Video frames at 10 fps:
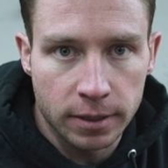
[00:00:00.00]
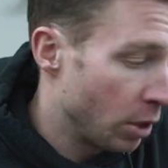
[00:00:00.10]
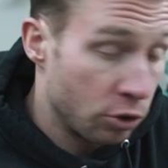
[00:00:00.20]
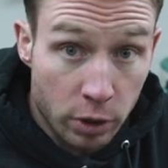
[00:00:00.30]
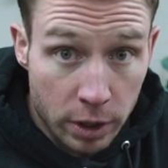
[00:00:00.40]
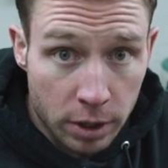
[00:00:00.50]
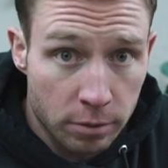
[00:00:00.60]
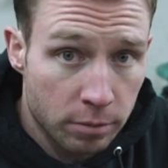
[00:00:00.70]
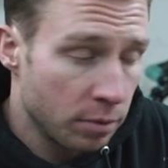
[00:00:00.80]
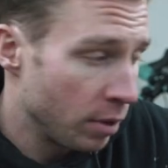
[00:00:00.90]
A trick,
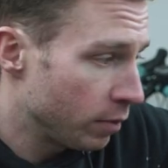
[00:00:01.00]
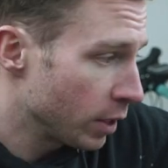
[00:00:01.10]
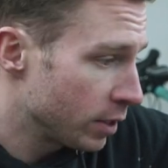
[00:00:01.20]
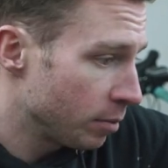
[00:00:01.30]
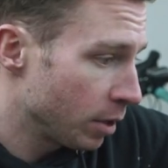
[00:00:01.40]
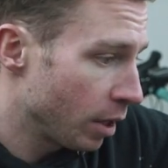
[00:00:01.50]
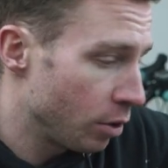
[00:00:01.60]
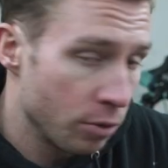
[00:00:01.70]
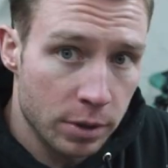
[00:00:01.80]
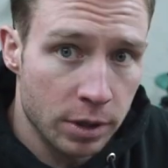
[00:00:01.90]
if that's something that
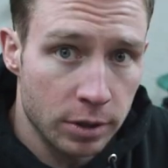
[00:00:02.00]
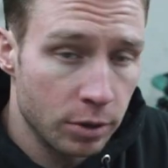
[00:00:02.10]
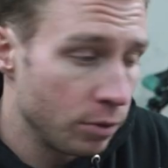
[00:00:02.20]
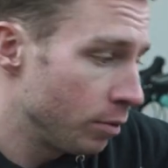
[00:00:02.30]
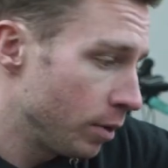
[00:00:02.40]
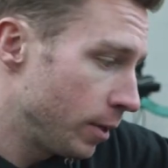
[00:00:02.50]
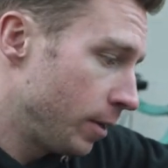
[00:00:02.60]
you want to do,